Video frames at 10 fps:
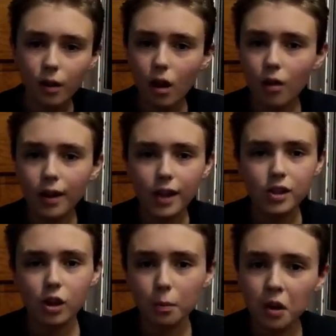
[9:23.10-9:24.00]
Okay,
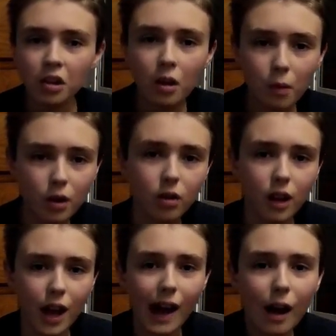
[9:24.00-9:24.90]
so you're probably wondering,
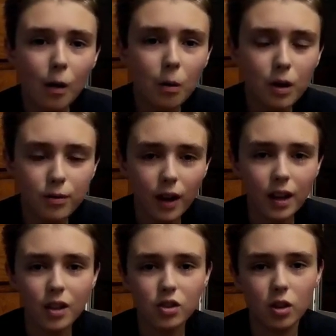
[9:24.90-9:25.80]
how are we
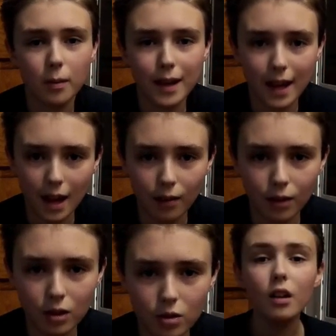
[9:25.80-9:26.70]
finding so many
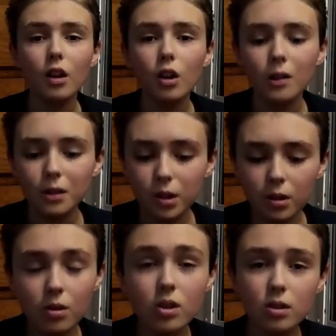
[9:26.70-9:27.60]
catfish?
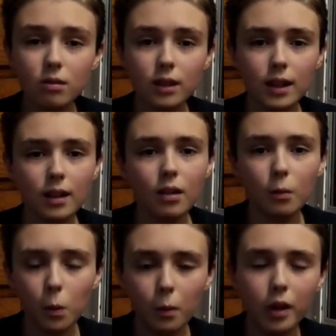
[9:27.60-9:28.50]
Usually,
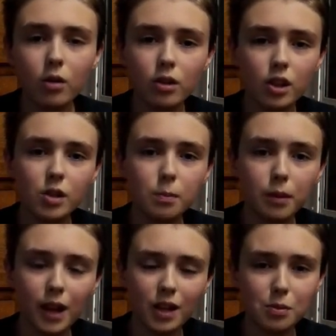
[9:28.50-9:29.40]
when we go to this
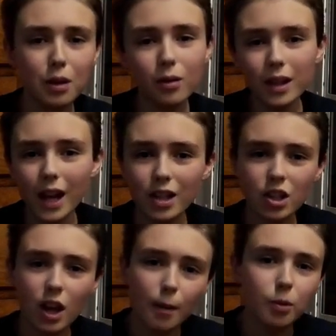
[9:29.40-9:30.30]
place, we only catch a
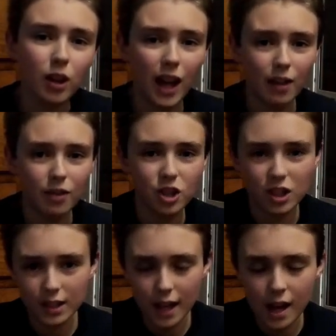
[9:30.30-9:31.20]
couple catfish a
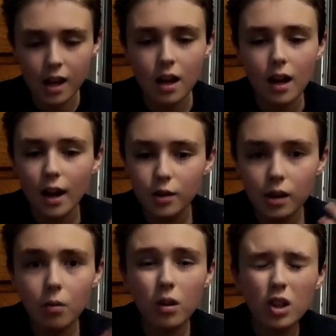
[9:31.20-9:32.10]
day. And so
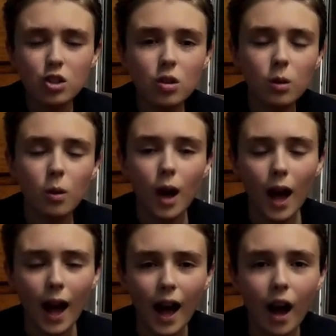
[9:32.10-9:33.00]
I want to show you
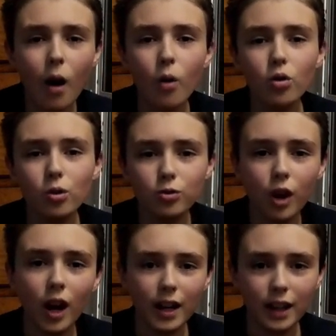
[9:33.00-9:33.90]
how to
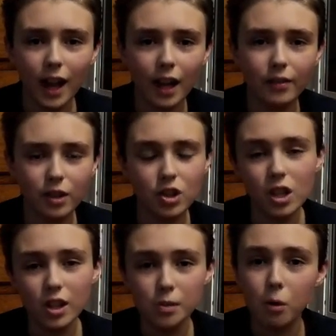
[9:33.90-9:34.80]
find catfish
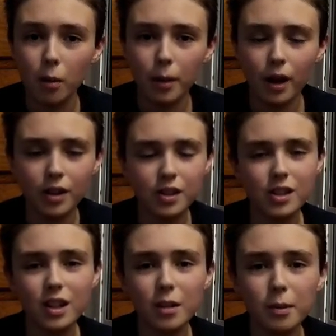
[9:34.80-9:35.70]
in small ponds
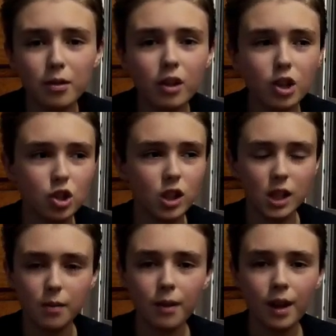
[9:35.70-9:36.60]
because it can be really tricky.